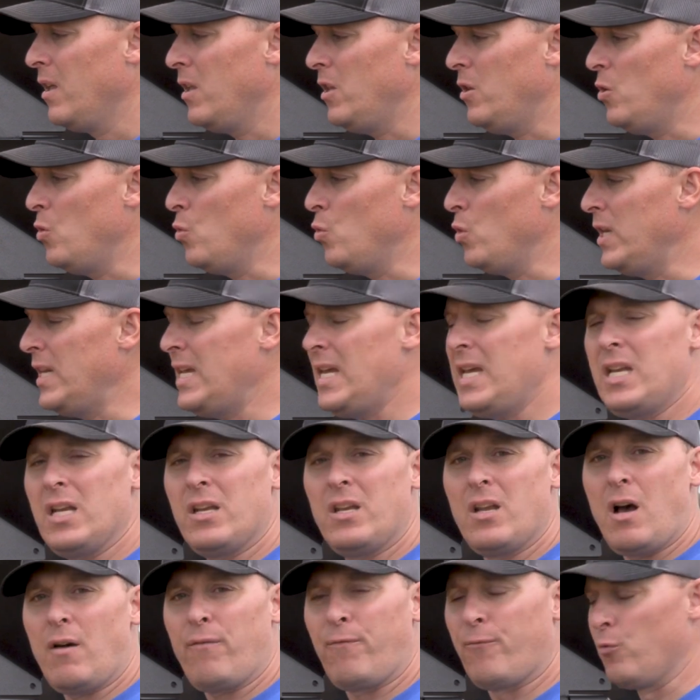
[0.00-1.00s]
you need
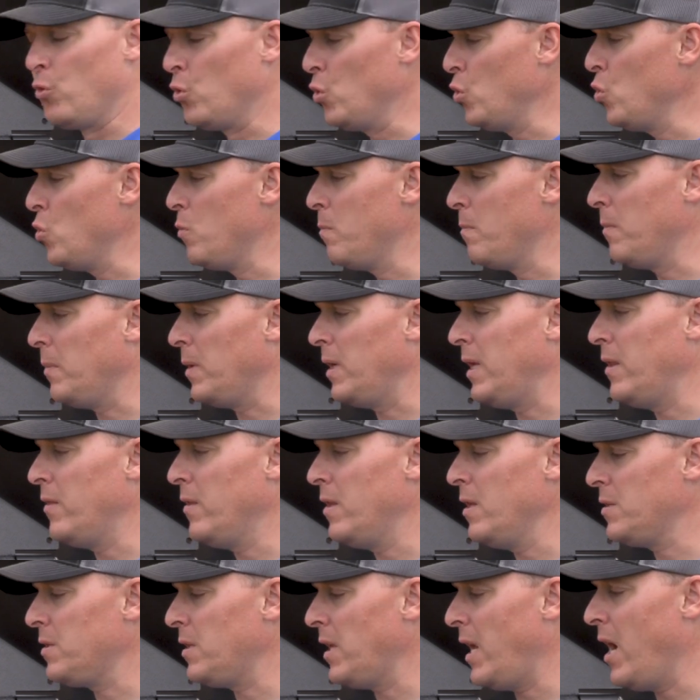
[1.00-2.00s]
enough room in
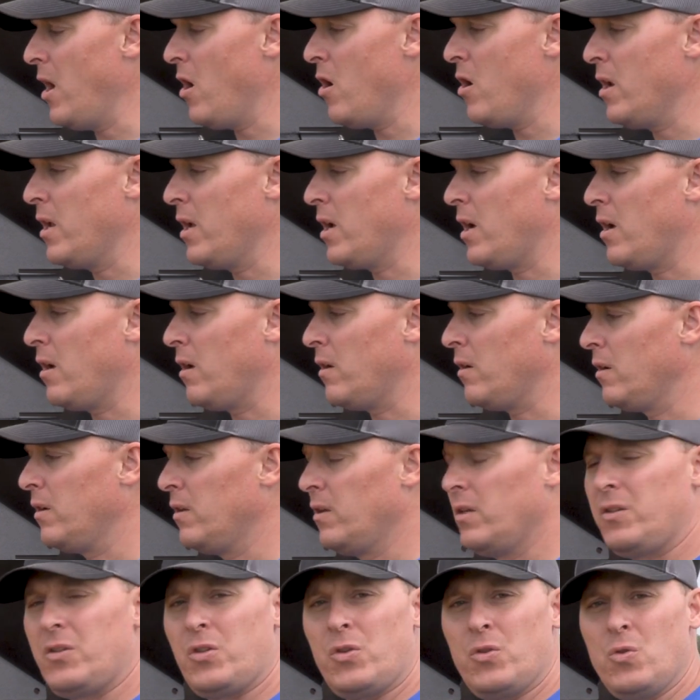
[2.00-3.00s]
this area
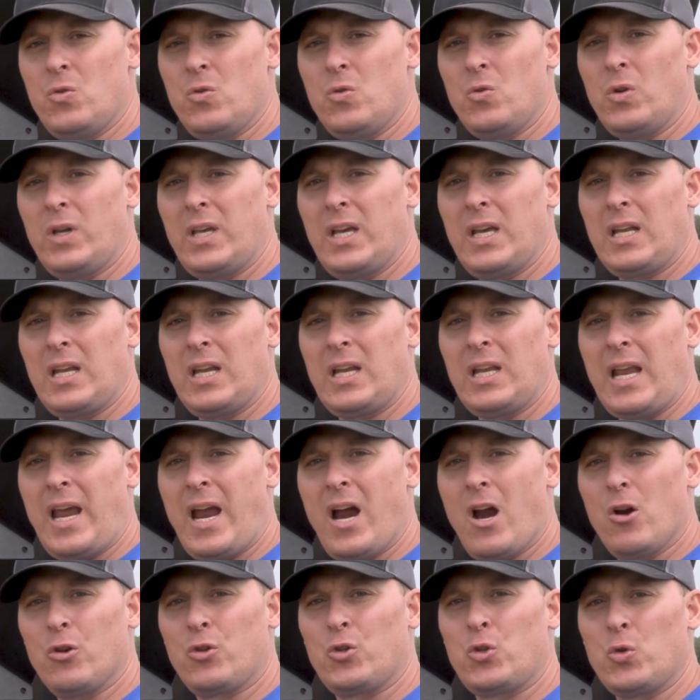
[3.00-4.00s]
to get an
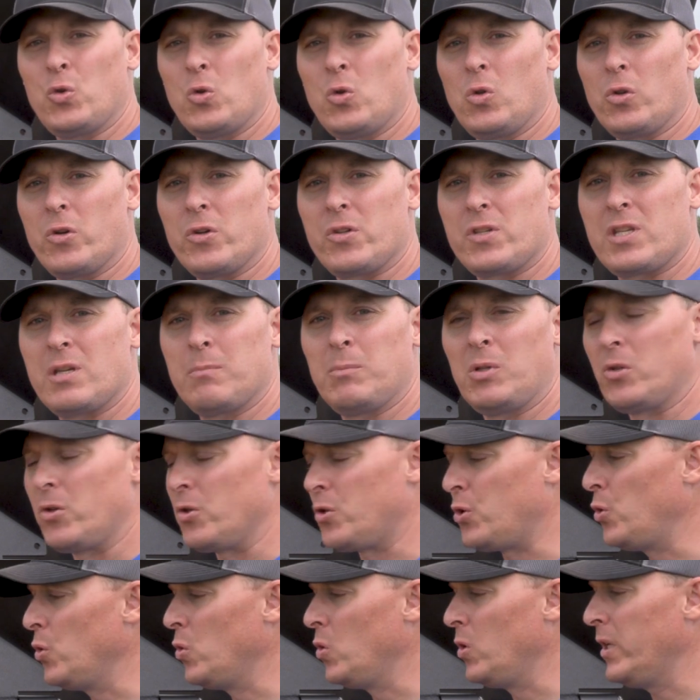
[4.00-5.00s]
air tool or similar
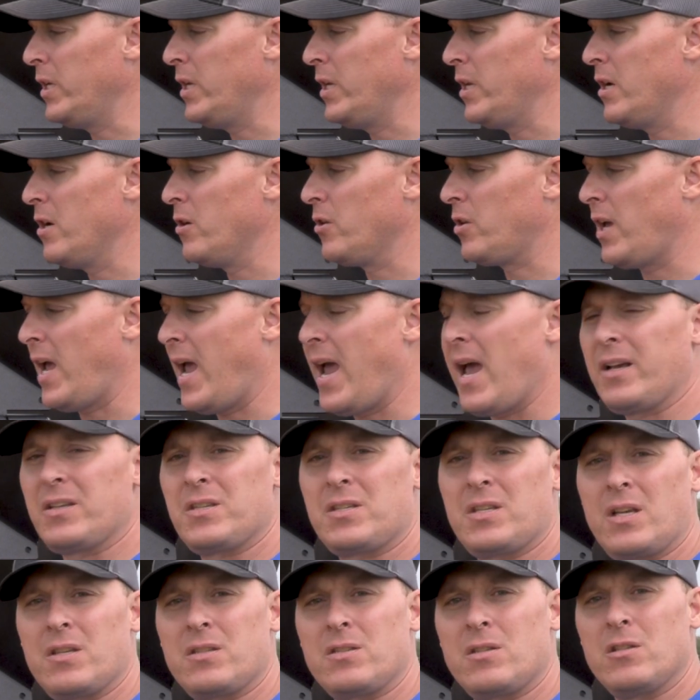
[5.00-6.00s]
tool in here to
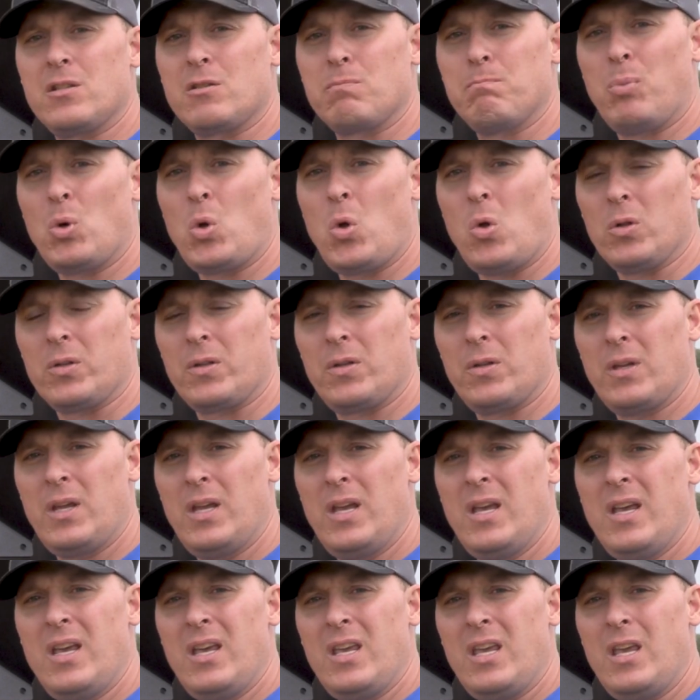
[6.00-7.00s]
access this bolt.
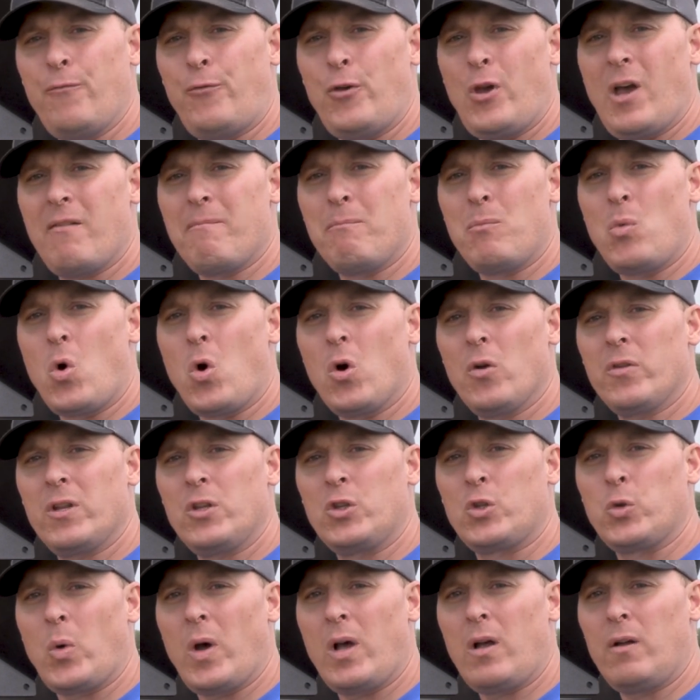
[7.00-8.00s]
If you have more
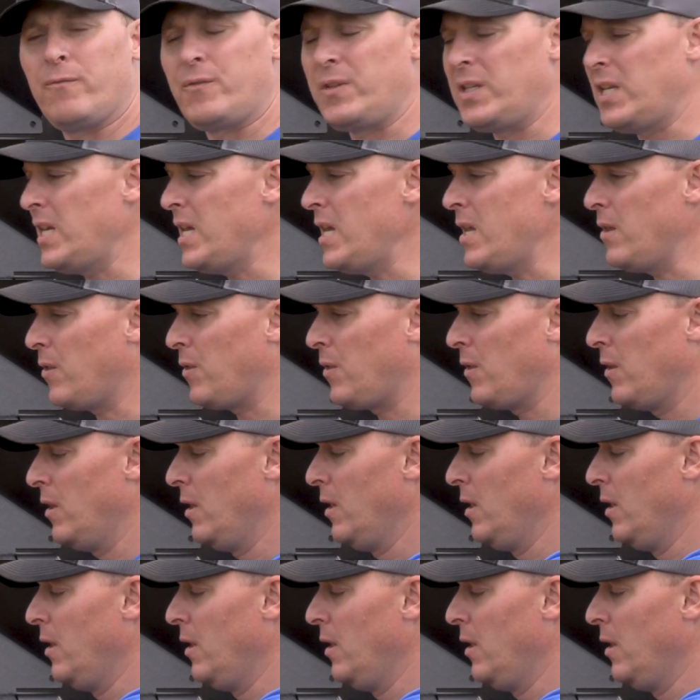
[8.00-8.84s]
than 12 teeth,